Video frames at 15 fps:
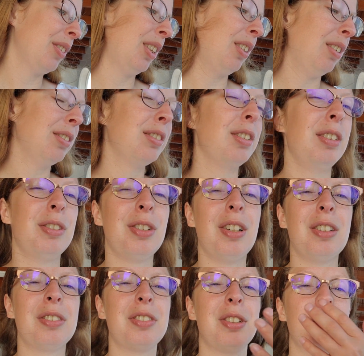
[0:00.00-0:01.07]
and also a
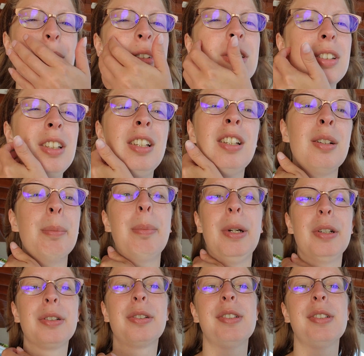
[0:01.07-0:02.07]
chocolate chip cookie and a butter